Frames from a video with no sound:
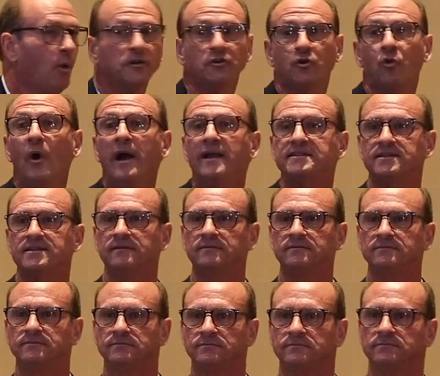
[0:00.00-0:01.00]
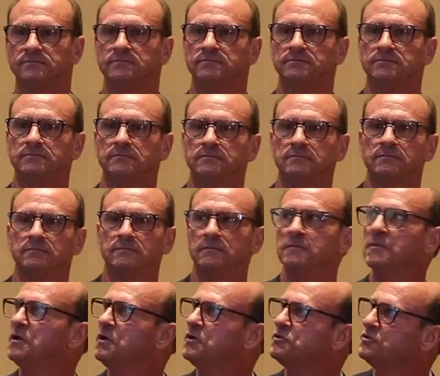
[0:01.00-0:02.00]
one quit.
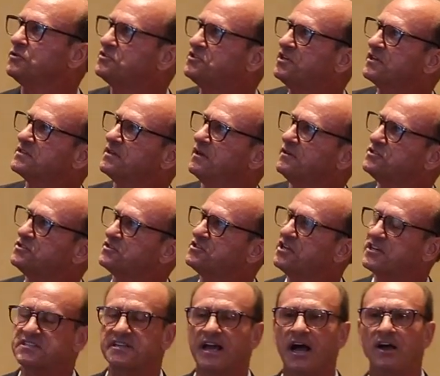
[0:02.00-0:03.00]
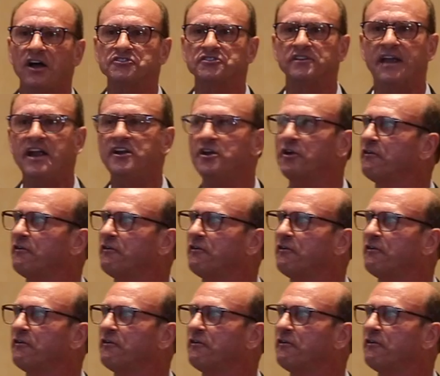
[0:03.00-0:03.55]
So six so six thousand eight